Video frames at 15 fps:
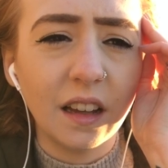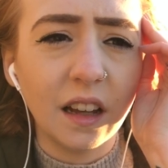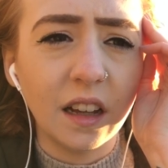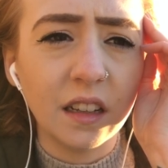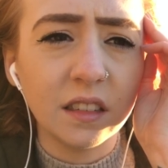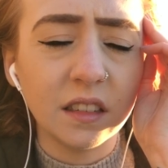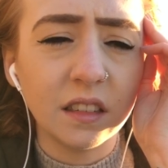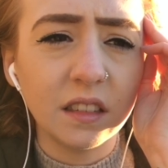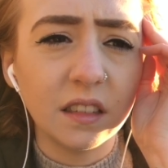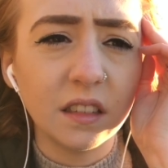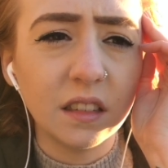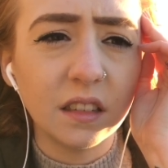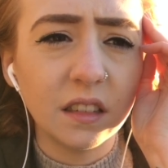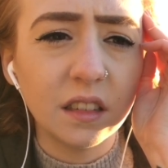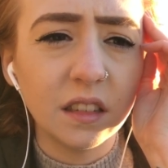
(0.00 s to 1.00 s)
And um,
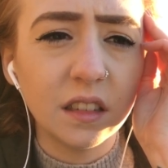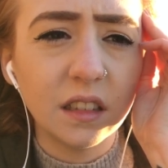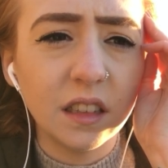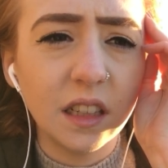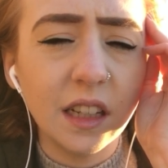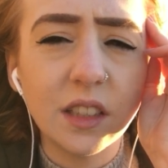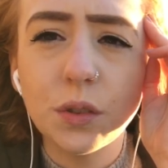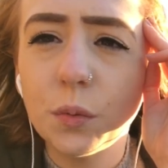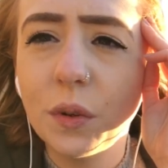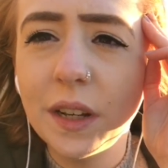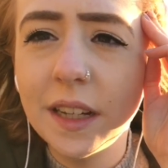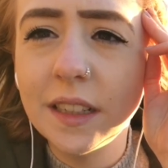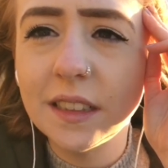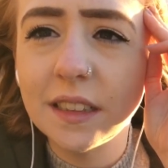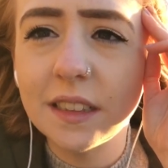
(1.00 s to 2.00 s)
it's
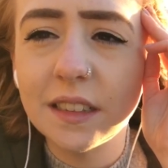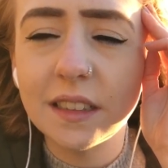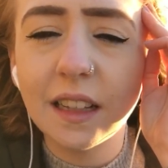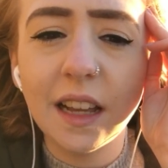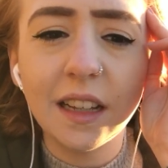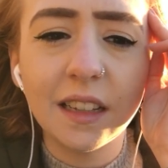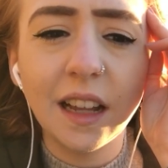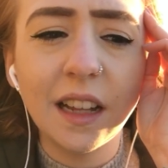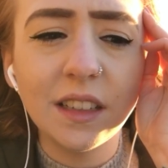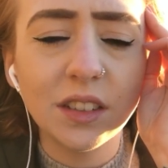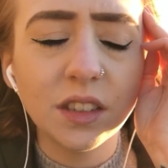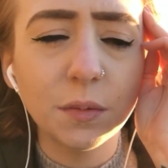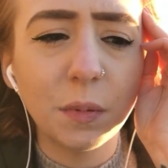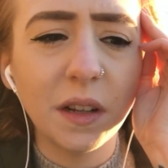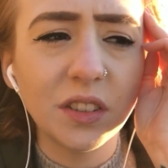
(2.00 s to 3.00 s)
weird in this day and age,
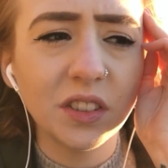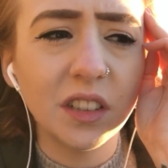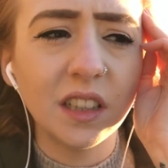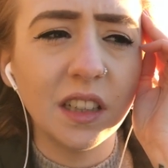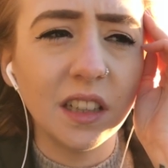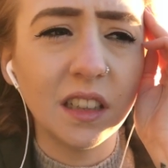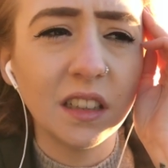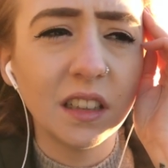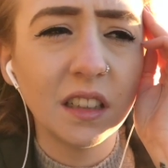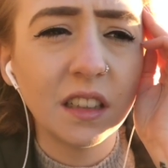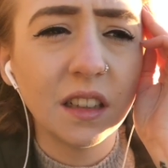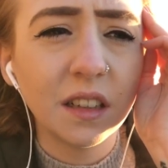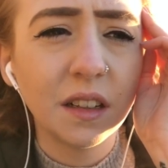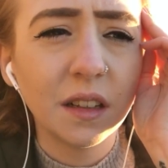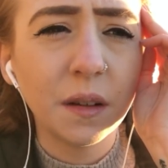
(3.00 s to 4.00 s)
especially.
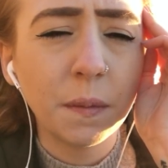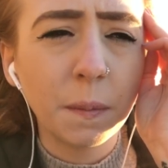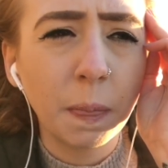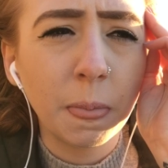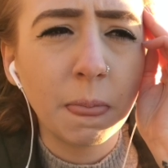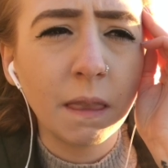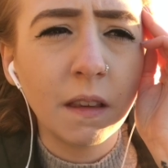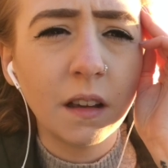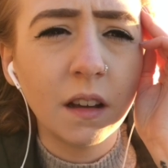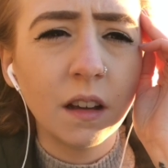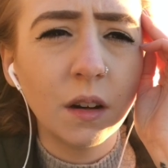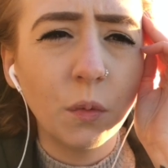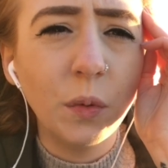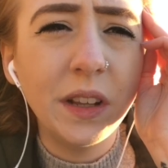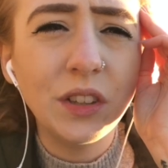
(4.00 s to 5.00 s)

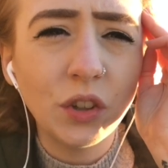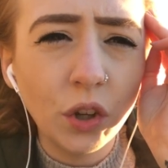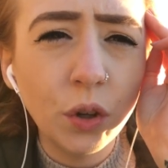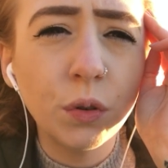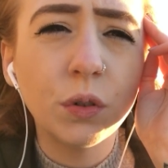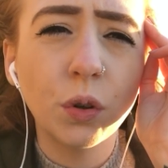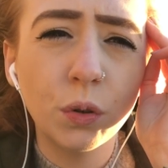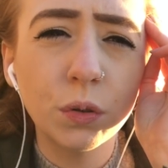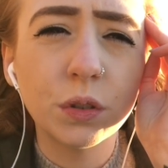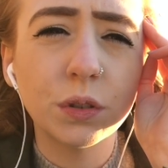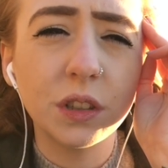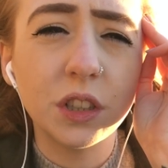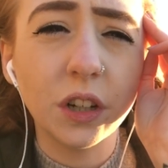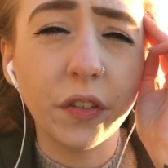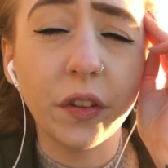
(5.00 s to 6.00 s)
We do talk
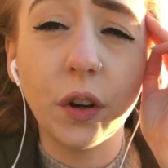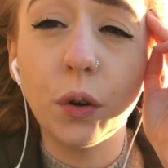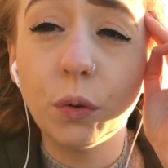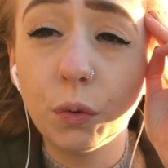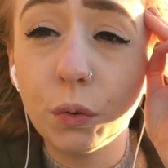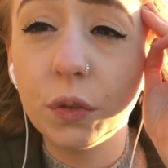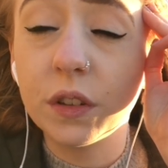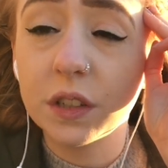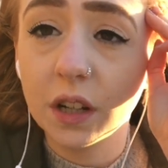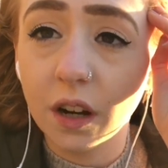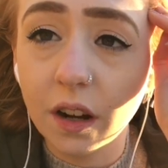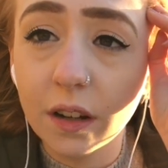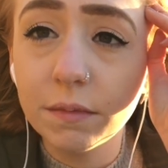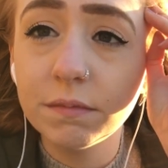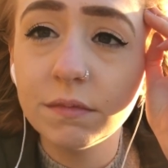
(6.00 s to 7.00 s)
to each other all the
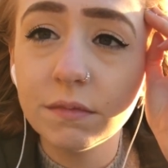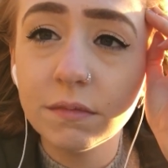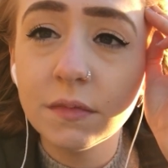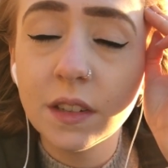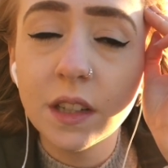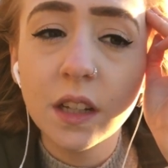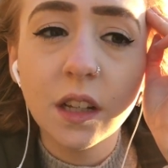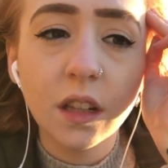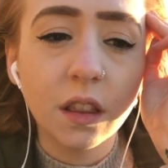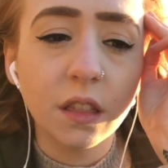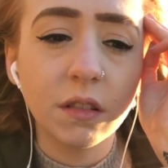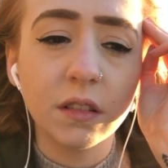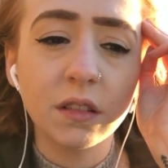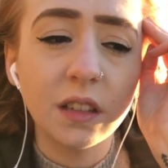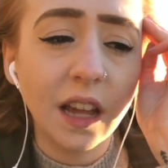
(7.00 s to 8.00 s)
time
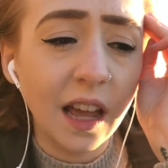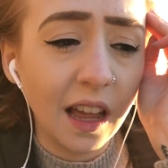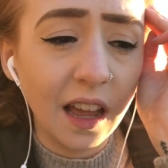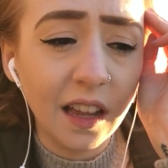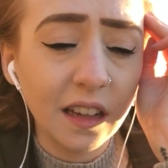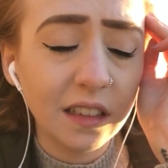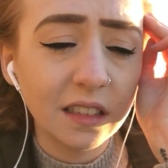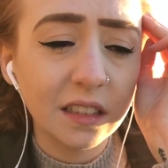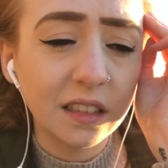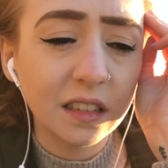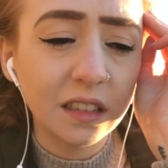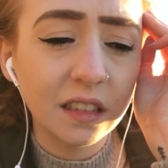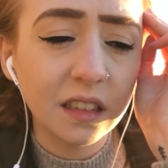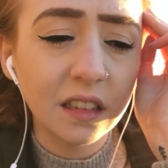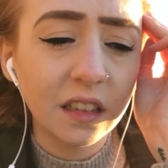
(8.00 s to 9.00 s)
through text,
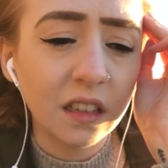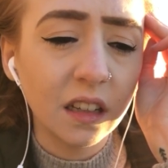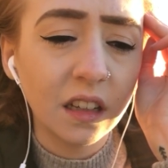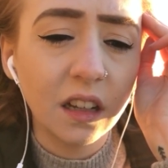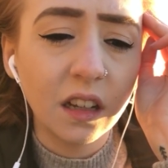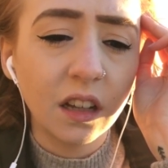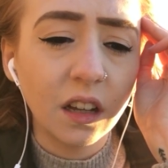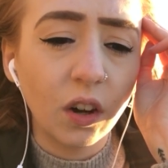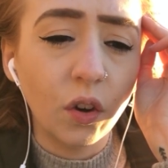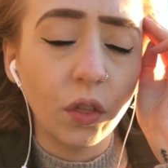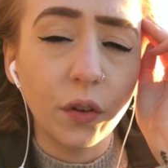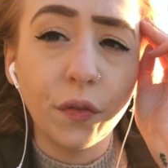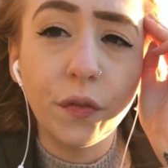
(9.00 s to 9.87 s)
on the